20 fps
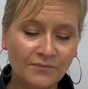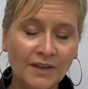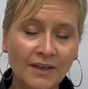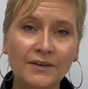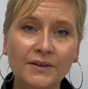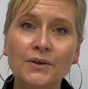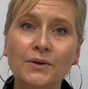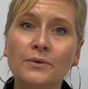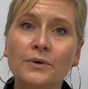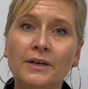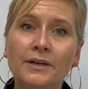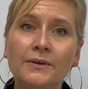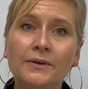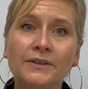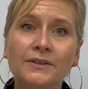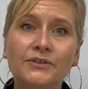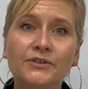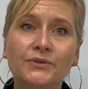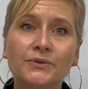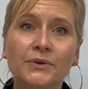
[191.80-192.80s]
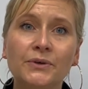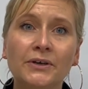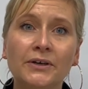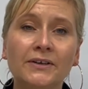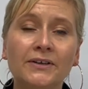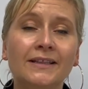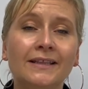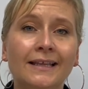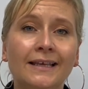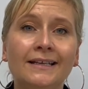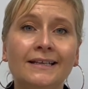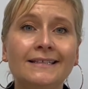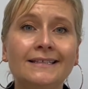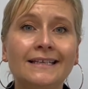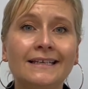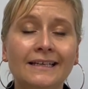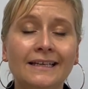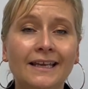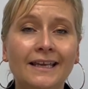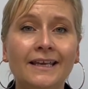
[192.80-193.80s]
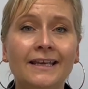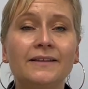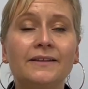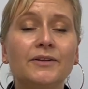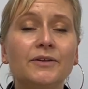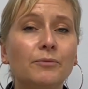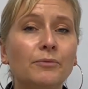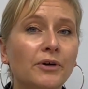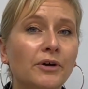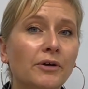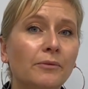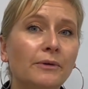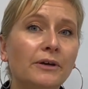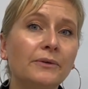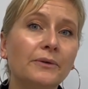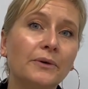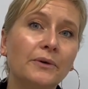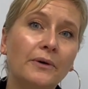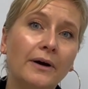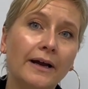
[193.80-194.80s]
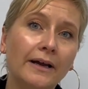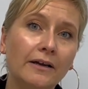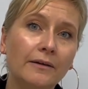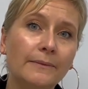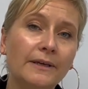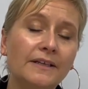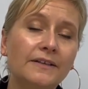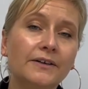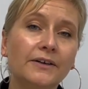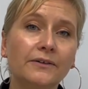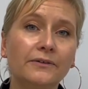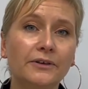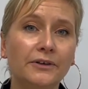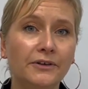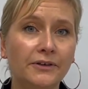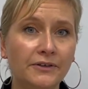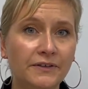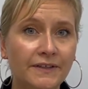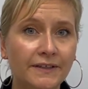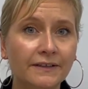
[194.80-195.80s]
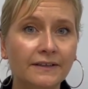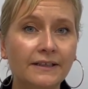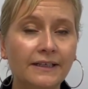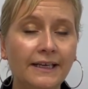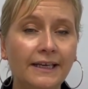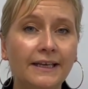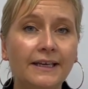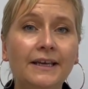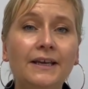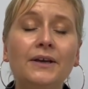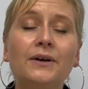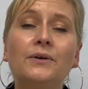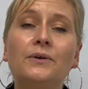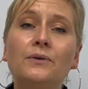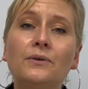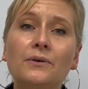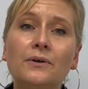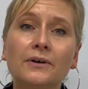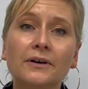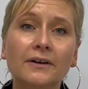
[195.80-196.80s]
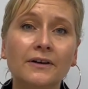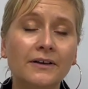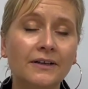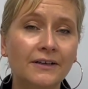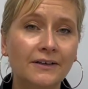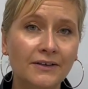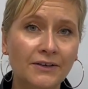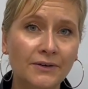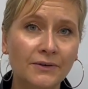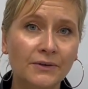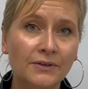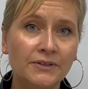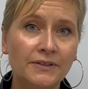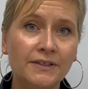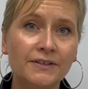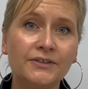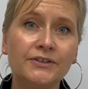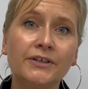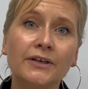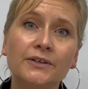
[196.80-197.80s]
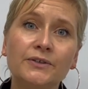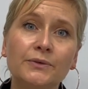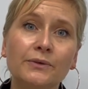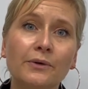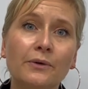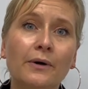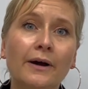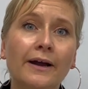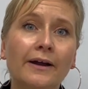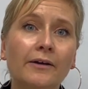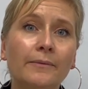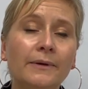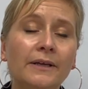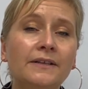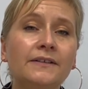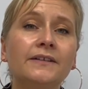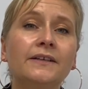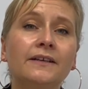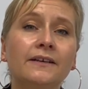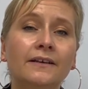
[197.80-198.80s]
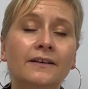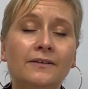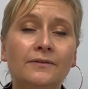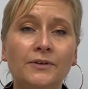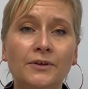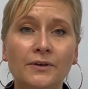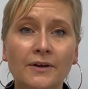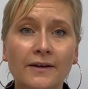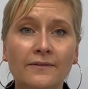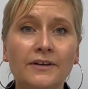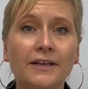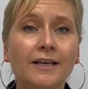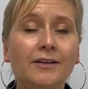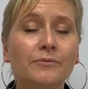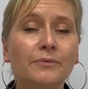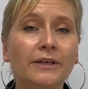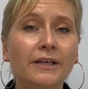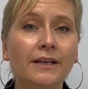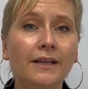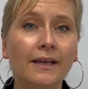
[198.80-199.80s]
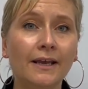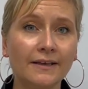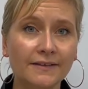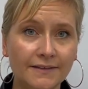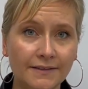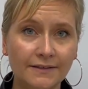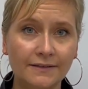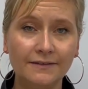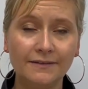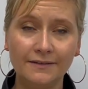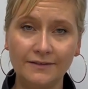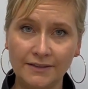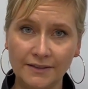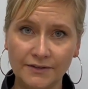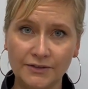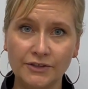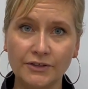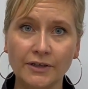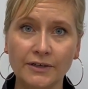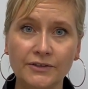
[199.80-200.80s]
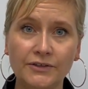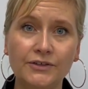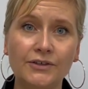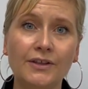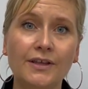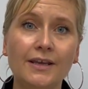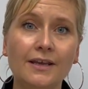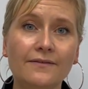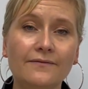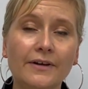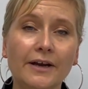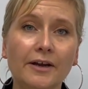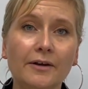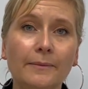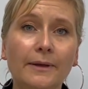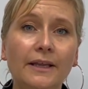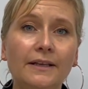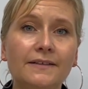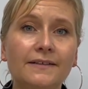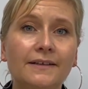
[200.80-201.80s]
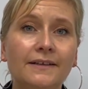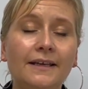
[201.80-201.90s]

you want to ensure that it's going to hit the permit requirement of your utility or your discharge requirement if you haven't had PDS discharge to the environment.